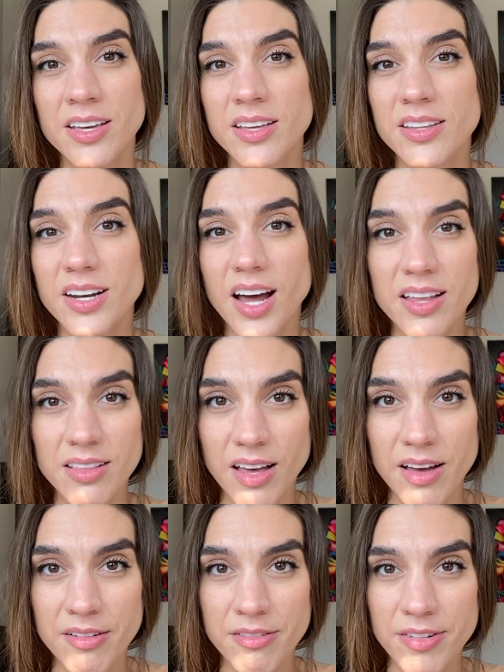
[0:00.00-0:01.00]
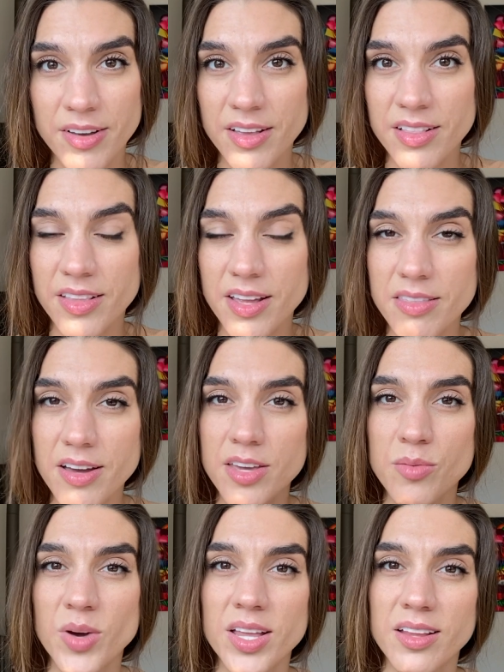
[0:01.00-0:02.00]
that I love, that I thought you
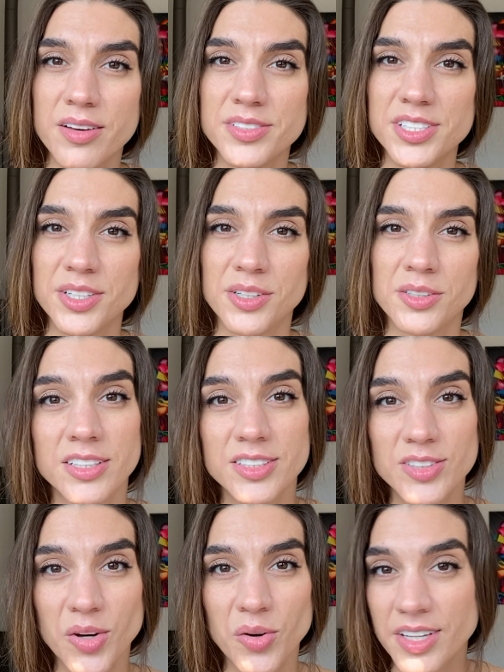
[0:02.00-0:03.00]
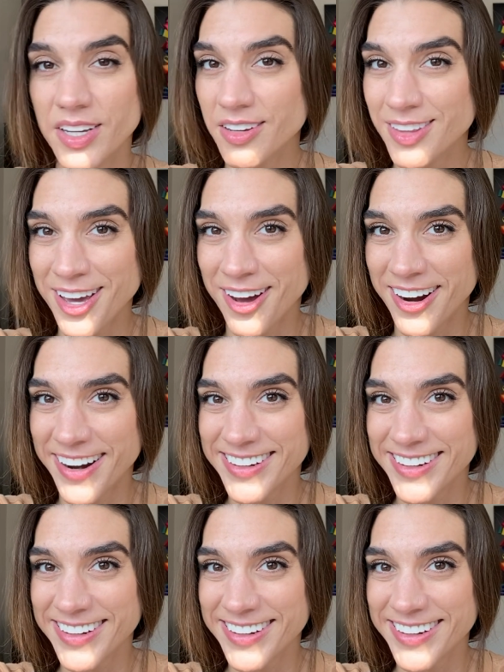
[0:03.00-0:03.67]
might love too. So here they are.